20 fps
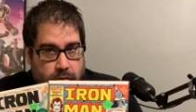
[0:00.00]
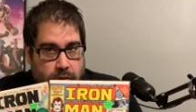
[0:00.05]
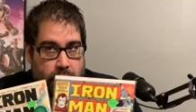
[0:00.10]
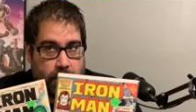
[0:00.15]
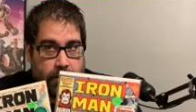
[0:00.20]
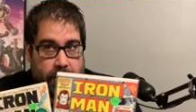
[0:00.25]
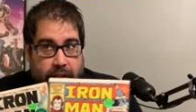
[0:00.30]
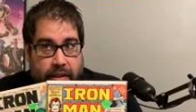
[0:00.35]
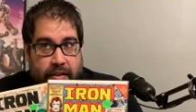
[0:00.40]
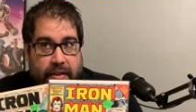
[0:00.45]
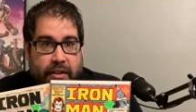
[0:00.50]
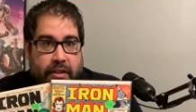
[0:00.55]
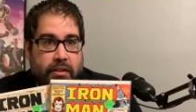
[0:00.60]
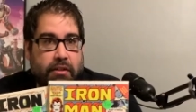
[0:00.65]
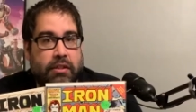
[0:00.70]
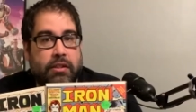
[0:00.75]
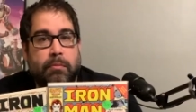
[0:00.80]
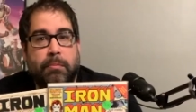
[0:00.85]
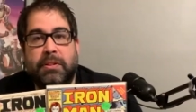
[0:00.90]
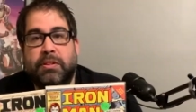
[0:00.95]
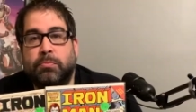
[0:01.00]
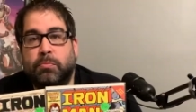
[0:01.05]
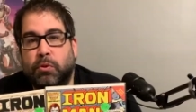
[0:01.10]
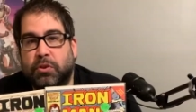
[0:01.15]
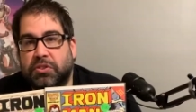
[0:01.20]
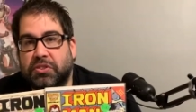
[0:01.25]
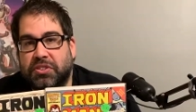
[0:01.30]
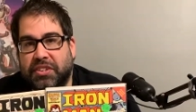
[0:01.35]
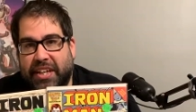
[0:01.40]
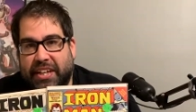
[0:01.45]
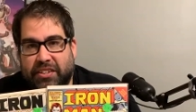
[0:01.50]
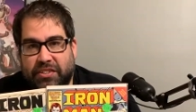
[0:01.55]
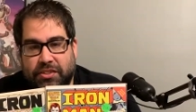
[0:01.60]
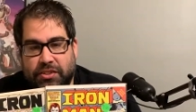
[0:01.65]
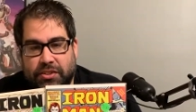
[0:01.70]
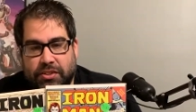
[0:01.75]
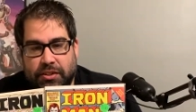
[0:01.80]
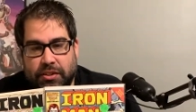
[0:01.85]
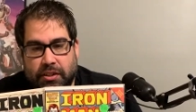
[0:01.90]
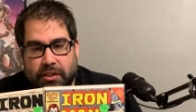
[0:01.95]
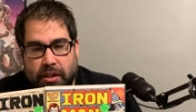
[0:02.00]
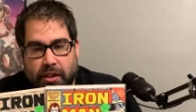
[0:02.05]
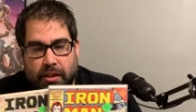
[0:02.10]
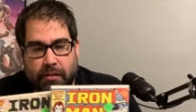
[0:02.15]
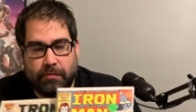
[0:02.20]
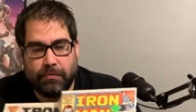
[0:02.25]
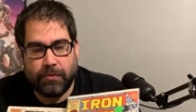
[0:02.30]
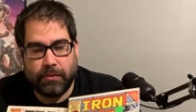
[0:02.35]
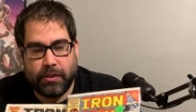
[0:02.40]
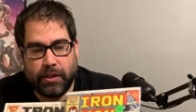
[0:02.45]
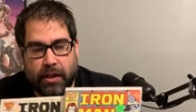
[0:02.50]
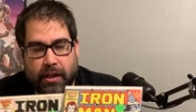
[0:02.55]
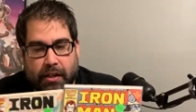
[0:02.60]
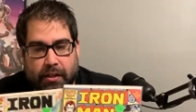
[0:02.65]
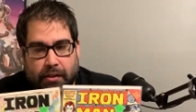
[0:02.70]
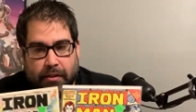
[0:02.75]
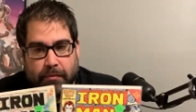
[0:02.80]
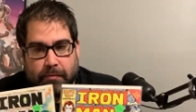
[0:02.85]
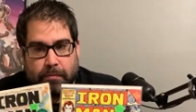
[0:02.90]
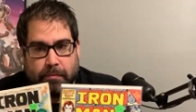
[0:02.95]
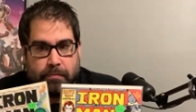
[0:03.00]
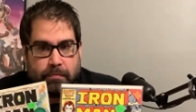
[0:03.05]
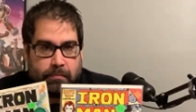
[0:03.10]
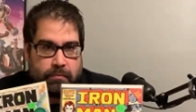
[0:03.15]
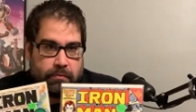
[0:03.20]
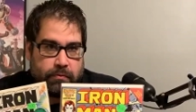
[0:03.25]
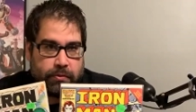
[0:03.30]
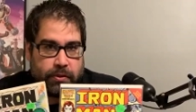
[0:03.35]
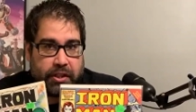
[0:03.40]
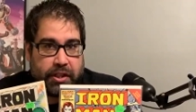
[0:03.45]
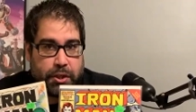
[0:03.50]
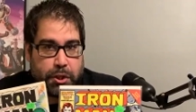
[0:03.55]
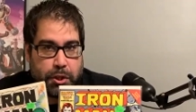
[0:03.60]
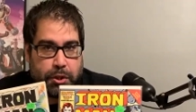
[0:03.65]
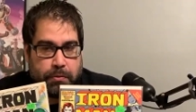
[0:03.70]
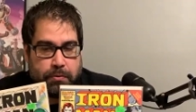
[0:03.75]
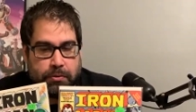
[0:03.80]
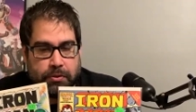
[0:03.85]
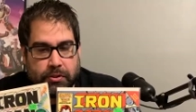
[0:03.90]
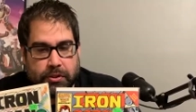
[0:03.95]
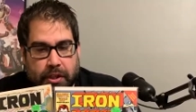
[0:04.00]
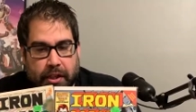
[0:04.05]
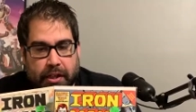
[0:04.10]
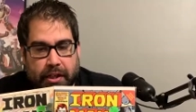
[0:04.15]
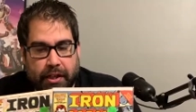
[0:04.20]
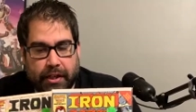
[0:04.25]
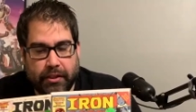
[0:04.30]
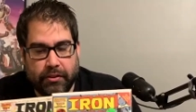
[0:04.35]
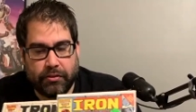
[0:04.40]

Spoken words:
they're a little bit more scarce for issues. And